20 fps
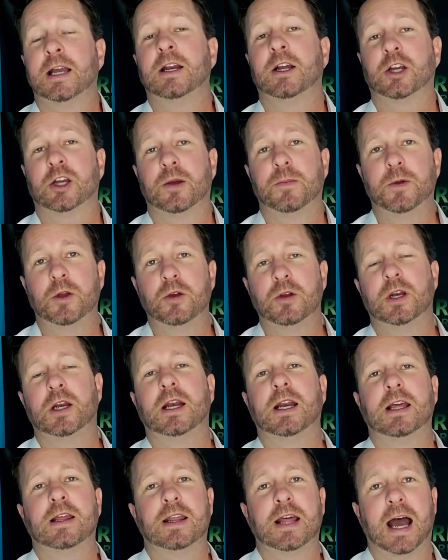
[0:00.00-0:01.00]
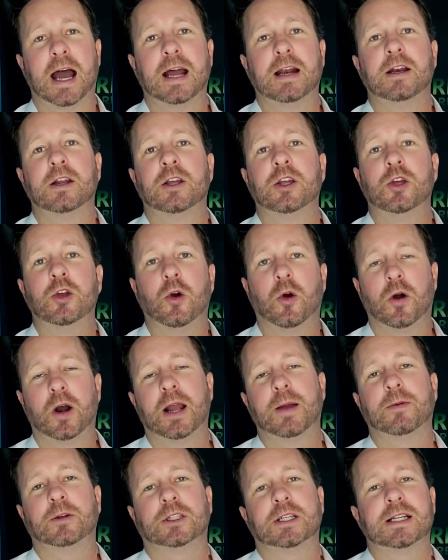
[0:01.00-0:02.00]
in a community that you are
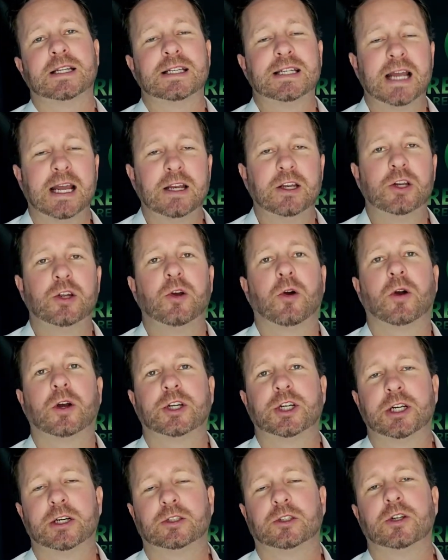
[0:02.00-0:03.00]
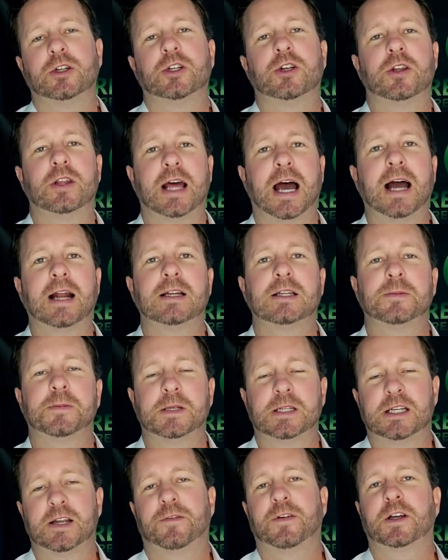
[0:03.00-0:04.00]
able to send your children to that
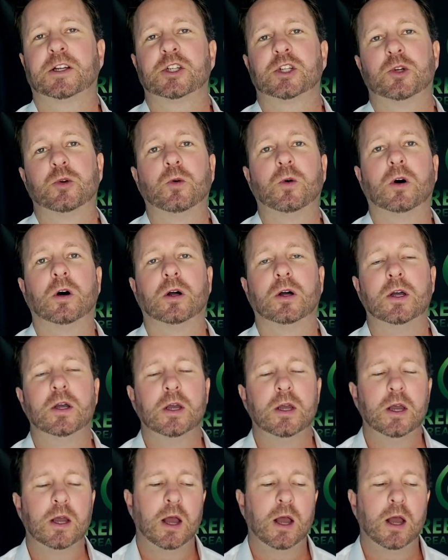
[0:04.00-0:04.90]
specific school.